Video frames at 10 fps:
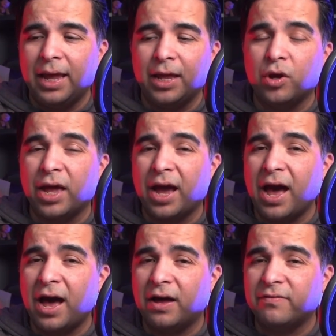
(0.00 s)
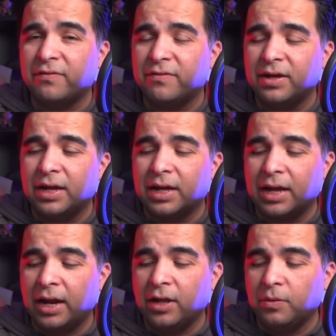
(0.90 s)
and you can have
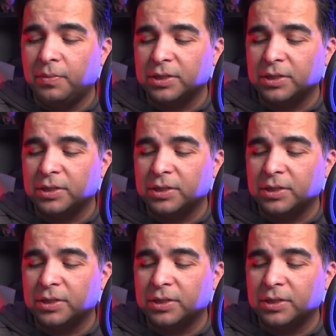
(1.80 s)
kind of the best